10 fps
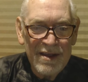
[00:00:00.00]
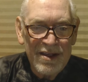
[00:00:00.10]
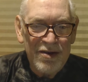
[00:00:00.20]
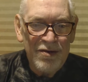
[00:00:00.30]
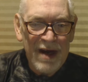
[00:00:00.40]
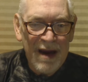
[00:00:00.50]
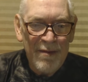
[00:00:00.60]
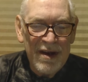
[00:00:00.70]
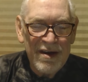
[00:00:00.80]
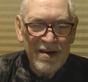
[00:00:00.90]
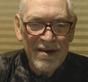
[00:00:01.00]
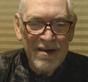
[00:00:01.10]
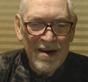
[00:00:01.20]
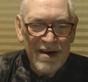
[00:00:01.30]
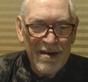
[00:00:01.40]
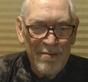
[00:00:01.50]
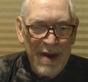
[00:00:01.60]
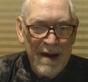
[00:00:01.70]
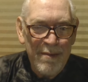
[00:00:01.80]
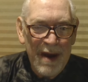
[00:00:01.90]
you name it,
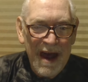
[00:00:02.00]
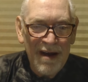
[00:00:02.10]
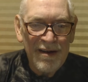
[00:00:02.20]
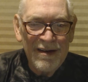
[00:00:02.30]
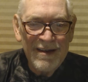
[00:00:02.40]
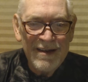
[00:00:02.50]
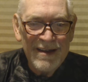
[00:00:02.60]
PayPal.